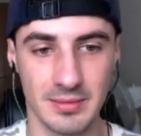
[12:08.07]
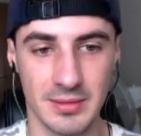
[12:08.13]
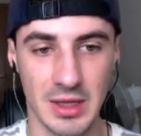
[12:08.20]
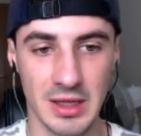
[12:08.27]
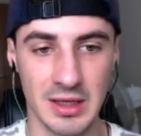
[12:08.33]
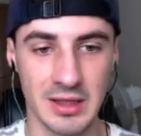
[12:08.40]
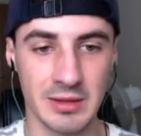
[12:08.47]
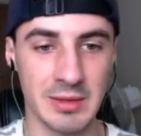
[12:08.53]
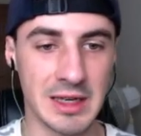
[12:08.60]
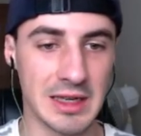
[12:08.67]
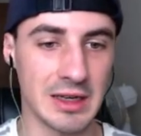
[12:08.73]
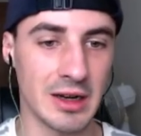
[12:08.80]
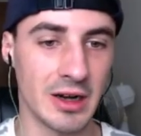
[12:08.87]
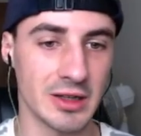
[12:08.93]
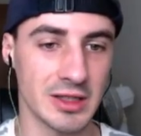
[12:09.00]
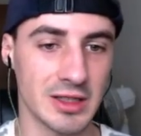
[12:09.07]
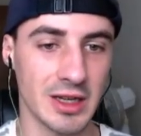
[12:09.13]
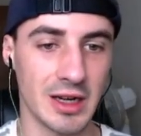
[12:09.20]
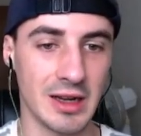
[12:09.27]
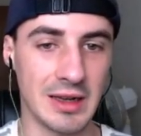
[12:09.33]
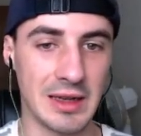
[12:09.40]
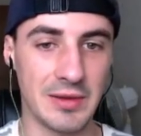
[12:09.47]
But it doesn't mean he can't just
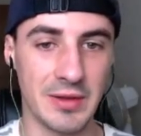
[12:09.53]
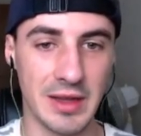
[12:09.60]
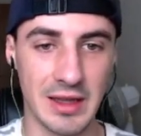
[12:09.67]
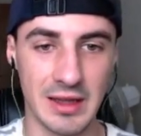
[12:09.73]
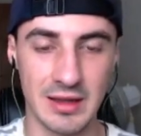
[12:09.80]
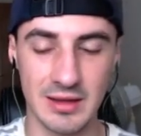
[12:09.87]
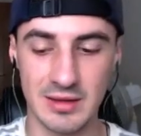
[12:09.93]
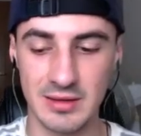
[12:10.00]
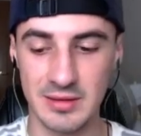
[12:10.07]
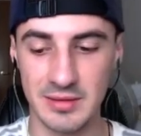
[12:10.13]
kind of live here.